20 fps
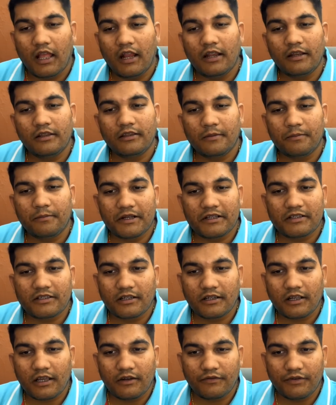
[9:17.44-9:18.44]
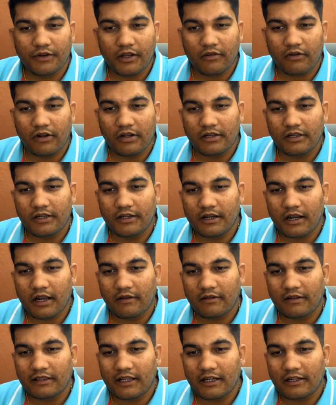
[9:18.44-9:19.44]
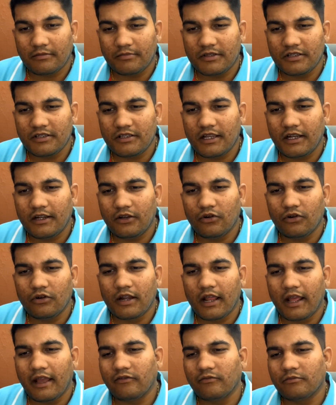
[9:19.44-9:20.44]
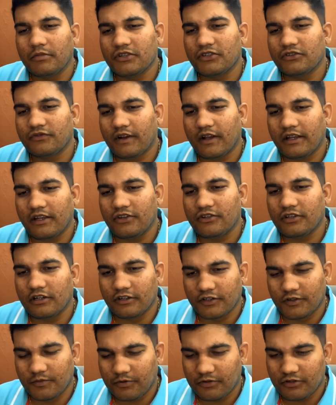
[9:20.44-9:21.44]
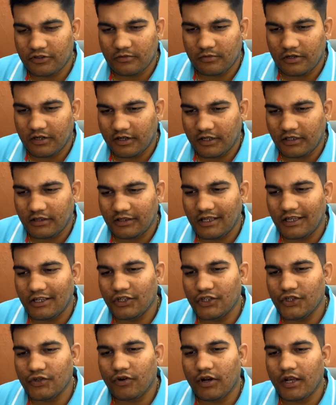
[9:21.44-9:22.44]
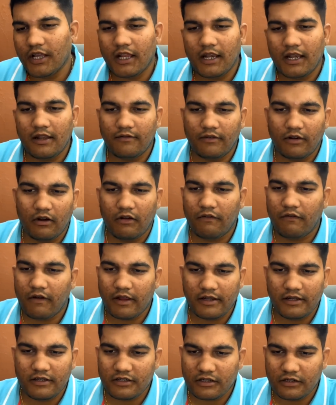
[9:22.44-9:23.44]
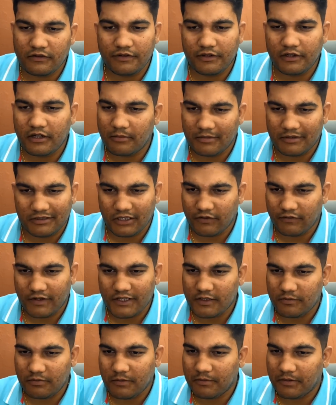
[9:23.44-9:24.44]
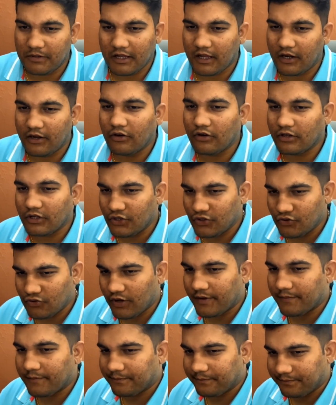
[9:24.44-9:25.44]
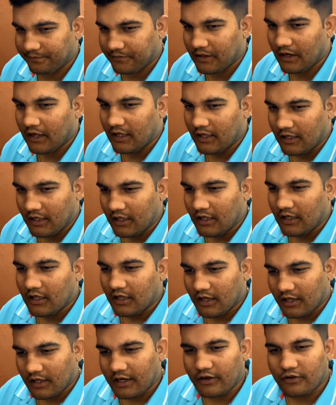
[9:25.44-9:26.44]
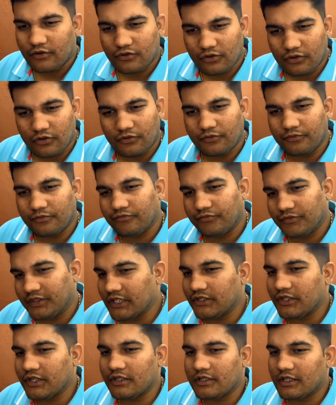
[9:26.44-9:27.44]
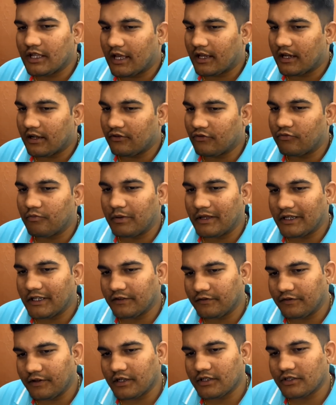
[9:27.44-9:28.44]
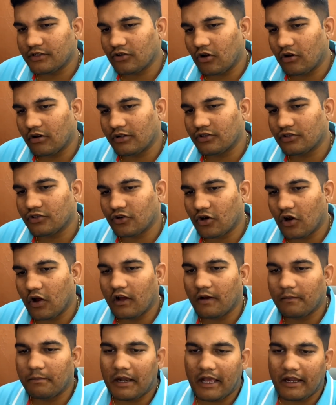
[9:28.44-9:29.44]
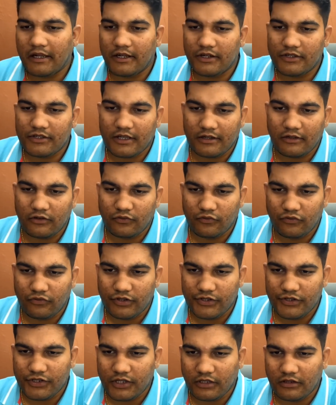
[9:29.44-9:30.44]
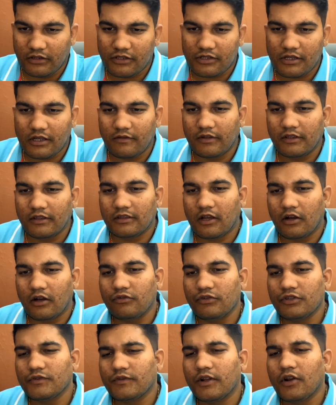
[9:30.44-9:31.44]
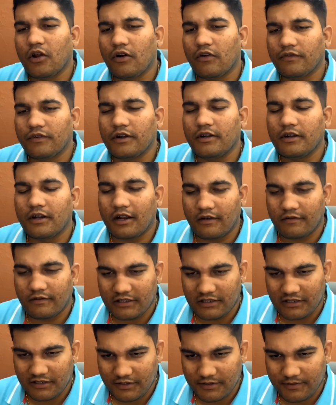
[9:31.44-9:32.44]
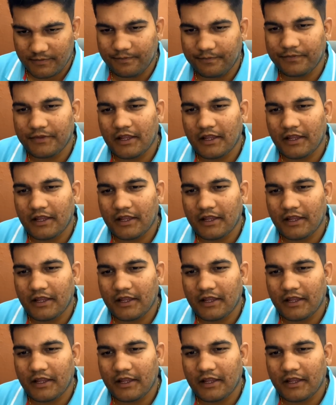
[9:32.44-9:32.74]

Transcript: And the person can frequently travel. That means they don't have much financial responsibility. They enjoy a level of financial freedom. Otherwise, people cannot enjoy. Right? So this is there. If benefics or strong planets are influencing the seventh house, one often travels.